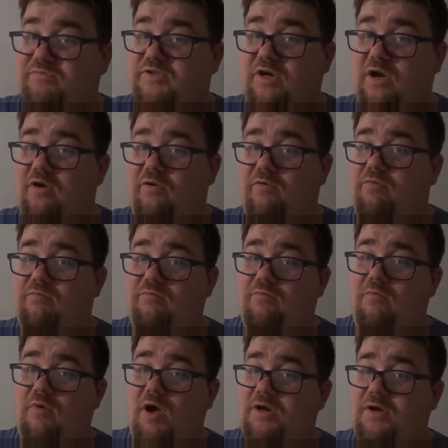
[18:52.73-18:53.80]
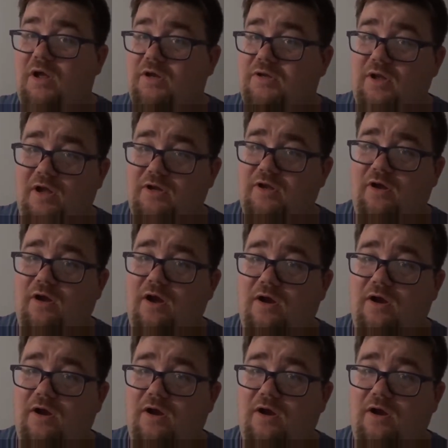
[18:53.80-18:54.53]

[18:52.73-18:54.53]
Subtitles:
so I